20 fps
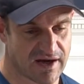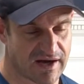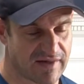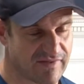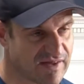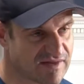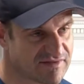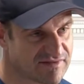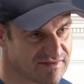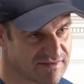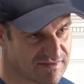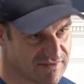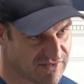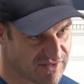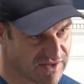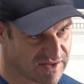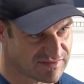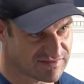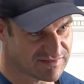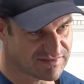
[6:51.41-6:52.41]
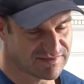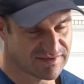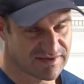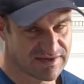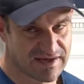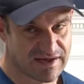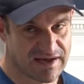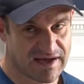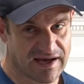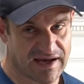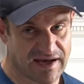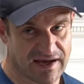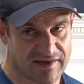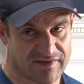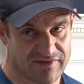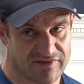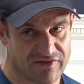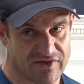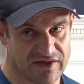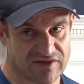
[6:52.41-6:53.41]
And that's
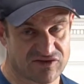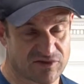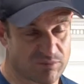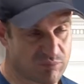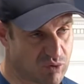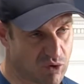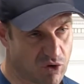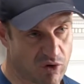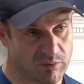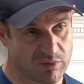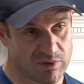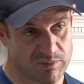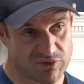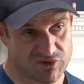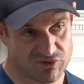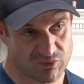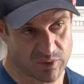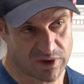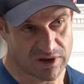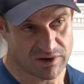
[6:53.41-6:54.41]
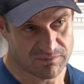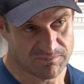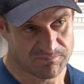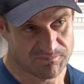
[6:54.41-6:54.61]
a problem as well,